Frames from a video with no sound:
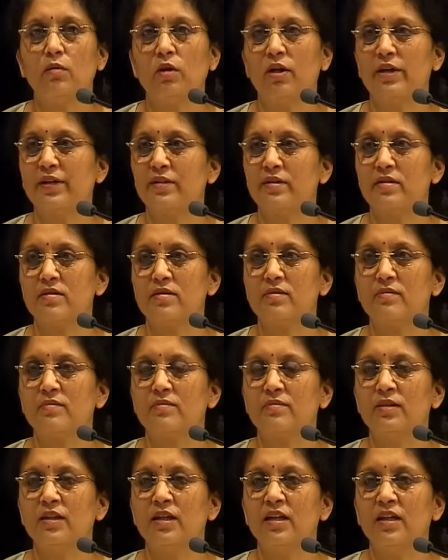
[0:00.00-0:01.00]
what else?
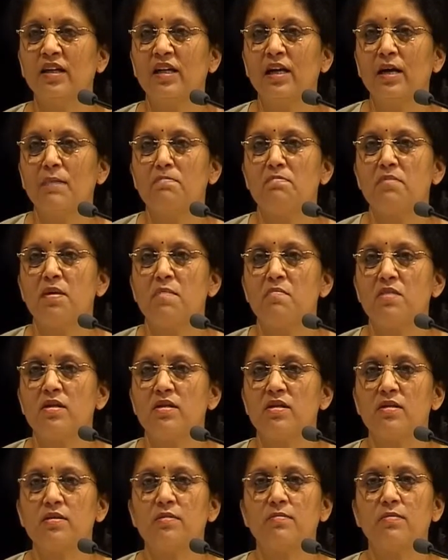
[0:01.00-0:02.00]
Club
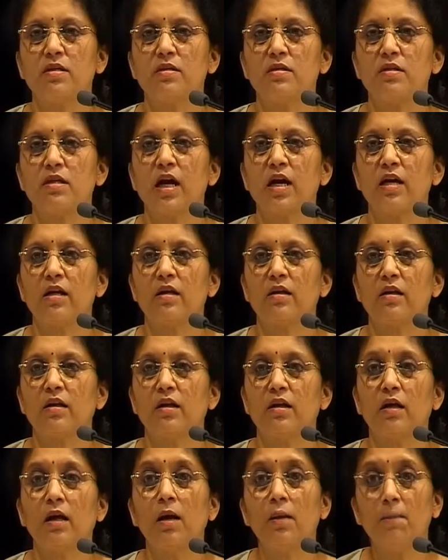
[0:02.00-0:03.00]
membership, this, that, and the
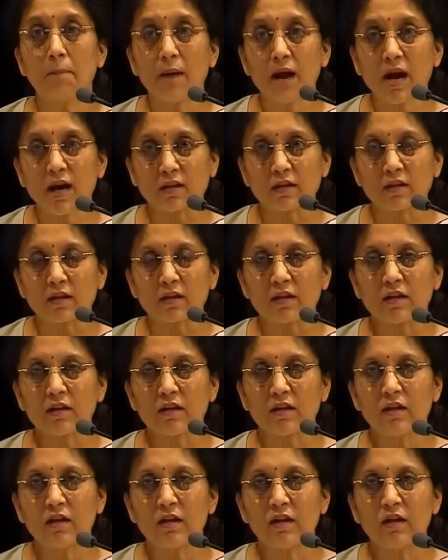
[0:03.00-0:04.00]
other. But
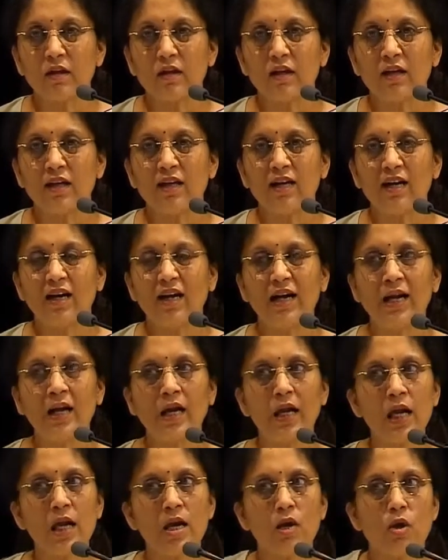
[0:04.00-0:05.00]

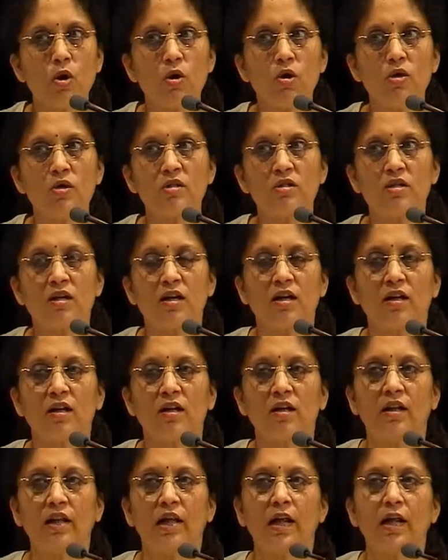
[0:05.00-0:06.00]
he knows
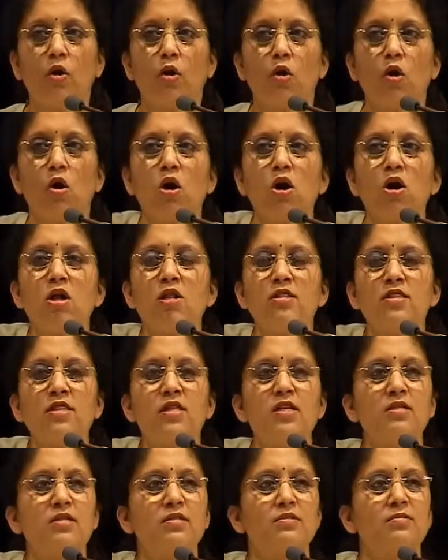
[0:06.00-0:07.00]
that all
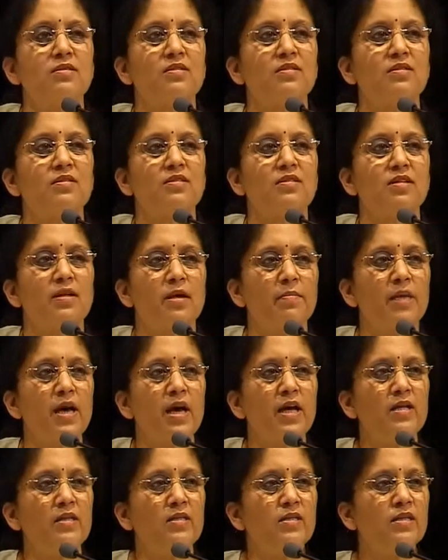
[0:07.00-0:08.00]
this
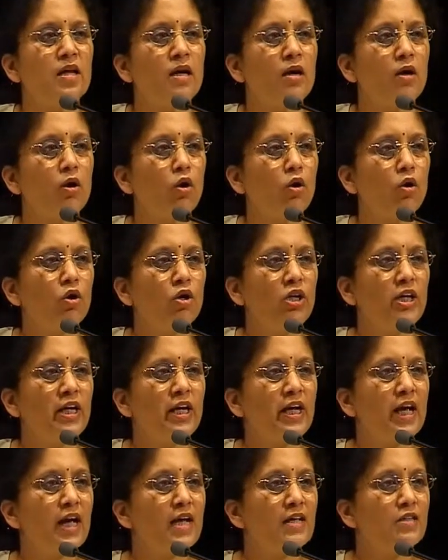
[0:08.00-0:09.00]
remains
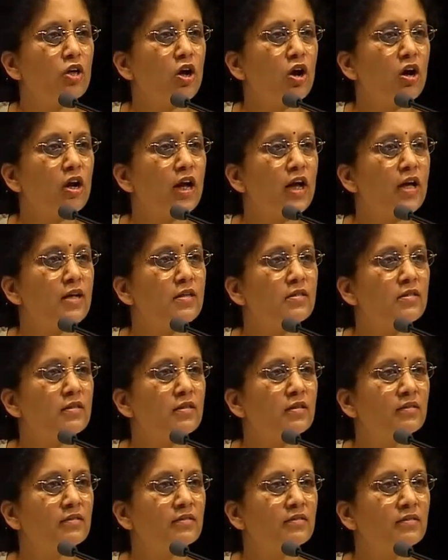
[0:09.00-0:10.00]
only as long as
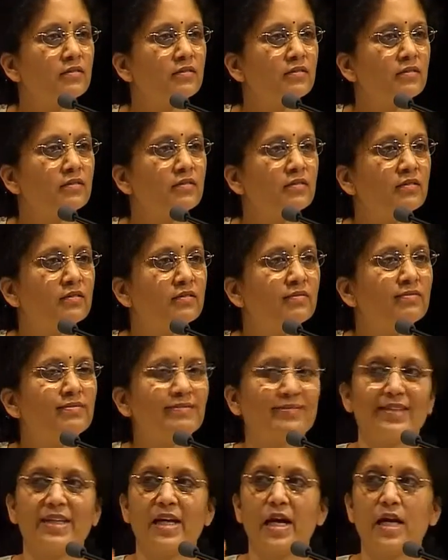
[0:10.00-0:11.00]

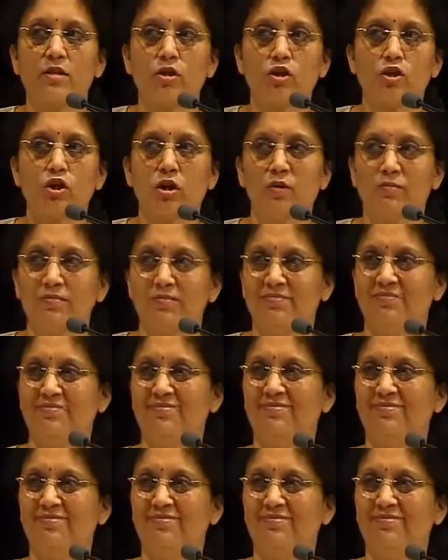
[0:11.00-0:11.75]
he has the job.